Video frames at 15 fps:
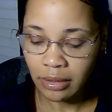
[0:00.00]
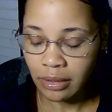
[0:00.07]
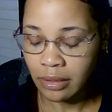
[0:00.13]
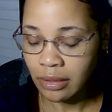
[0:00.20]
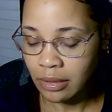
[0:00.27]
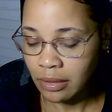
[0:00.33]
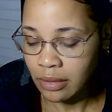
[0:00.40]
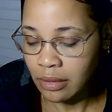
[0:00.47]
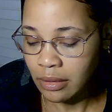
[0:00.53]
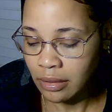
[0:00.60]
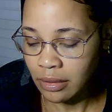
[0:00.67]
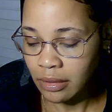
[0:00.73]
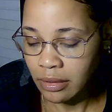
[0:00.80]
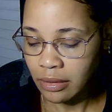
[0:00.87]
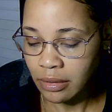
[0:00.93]

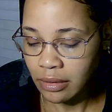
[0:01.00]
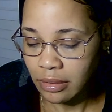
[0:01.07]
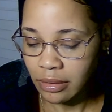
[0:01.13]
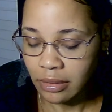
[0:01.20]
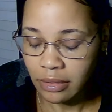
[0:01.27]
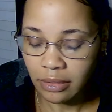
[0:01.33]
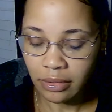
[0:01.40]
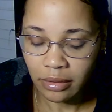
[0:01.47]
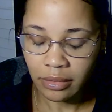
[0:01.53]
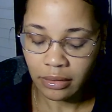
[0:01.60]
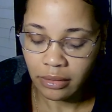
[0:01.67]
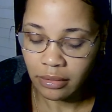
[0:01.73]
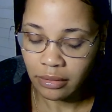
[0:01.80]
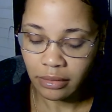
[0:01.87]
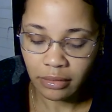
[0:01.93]

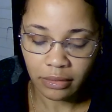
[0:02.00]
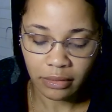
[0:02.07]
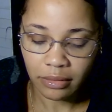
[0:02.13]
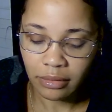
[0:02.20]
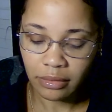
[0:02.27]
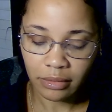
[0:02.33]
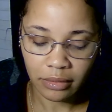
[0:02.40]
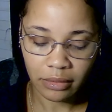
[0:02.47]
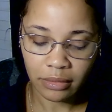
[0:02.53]
Nothing is said.